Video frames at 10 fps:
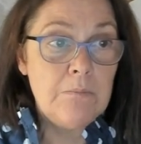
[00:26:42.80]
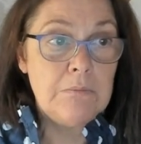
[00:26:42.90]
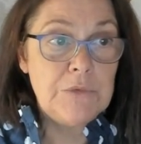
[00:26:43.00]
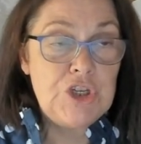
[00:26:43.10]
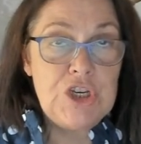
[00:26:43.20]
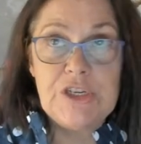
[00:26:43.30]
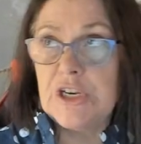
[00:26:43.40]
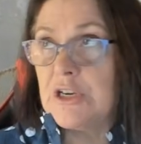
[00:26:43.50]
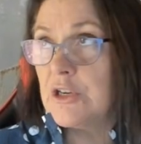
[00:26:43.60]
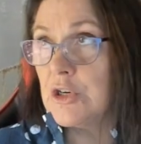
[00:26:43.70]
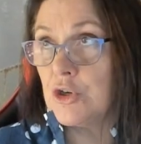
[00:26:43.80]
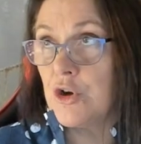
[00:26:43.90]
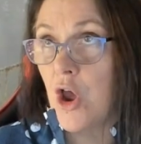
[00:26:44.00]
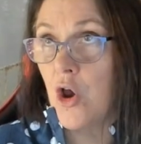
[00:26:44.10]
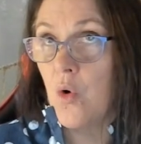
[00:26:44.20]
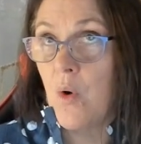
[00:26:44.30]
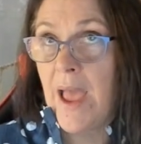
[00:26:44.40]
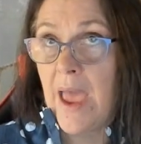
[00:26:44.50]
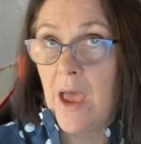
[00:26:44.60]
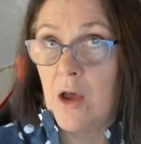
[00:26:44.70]
She didn't know
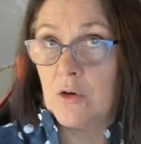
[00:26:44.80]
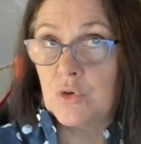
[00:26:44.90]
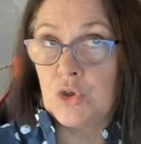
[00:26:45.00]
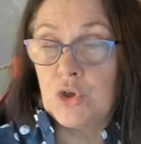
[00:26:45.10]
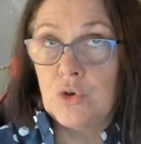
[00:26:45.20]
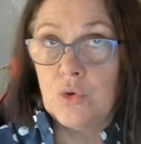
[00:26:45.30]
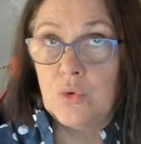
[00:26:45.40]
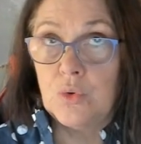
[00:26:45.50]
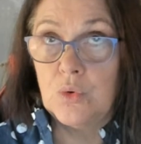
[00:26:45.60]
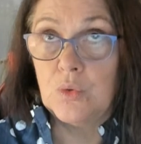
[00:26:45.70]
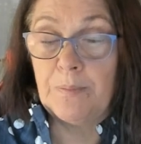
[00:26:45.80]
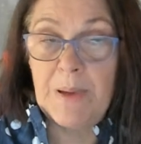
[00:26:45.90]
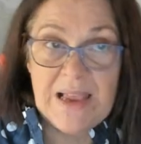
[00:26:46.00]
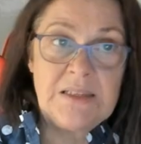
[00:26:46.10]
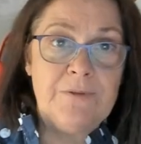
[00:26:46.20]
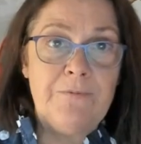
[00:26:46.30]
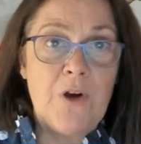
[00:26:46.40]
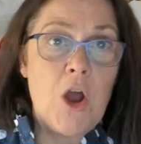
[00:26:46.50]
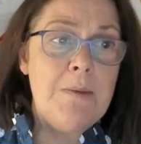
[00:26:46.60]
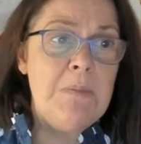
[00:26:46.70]
how to
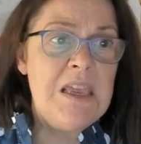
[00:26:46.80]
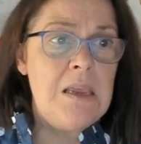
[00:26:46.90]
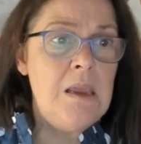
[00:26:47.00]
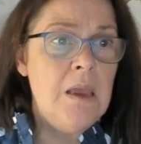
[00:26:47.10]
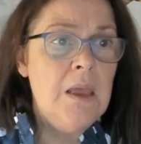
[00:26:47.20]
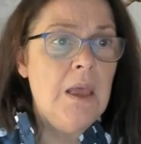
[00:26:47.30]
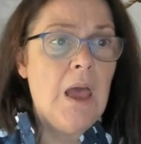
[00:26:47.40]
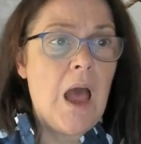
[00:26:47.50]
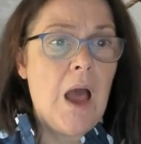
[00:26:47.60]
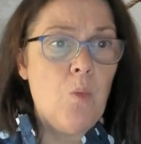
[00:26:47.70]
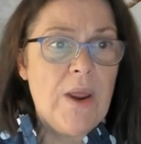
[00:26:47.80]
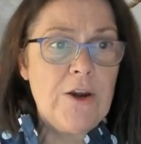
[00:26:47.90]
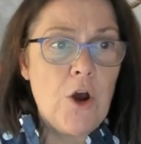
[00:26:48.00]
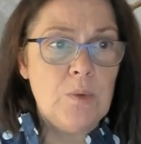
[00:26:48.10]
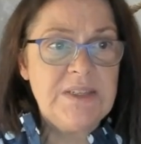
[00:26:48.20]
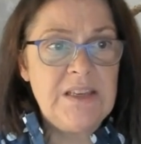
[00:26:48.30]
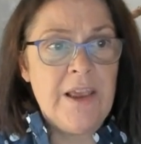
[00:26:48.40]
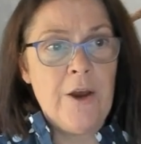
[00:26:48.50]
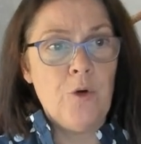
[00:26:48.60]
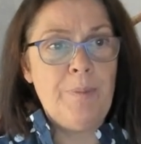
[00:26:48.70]
pacify me. When I was
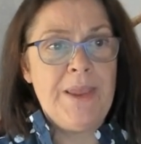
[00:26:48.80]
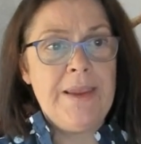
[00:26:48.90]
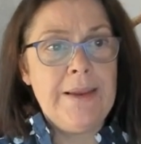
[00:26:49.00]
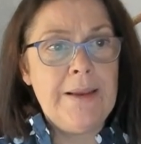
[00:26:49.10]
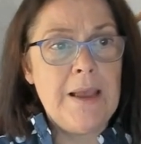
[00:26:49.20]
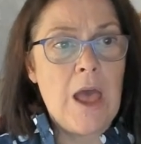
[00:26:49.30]
hurting,